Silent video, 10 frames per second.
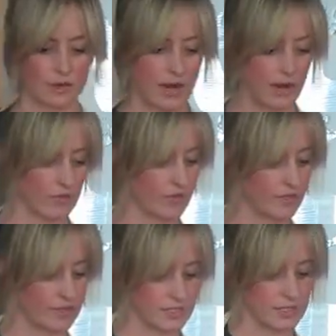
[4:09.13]
amount for
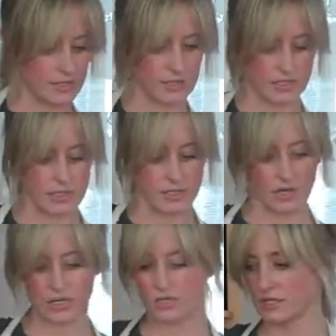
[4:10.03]
this
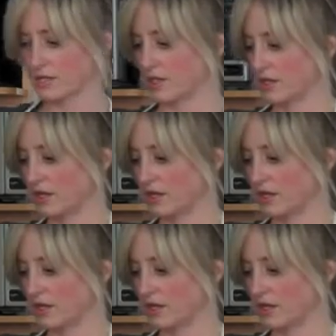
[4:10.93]
sauce.